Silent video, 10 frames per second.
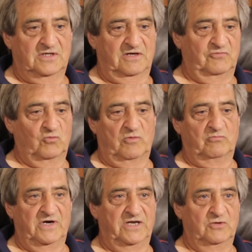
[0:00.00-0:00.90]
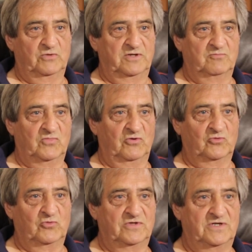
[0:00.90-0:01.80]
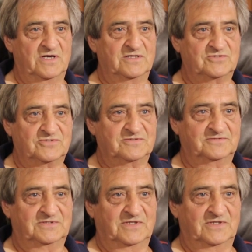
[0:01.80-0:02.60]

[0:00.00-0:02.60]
if there weren't many, we didn't bother with the nets.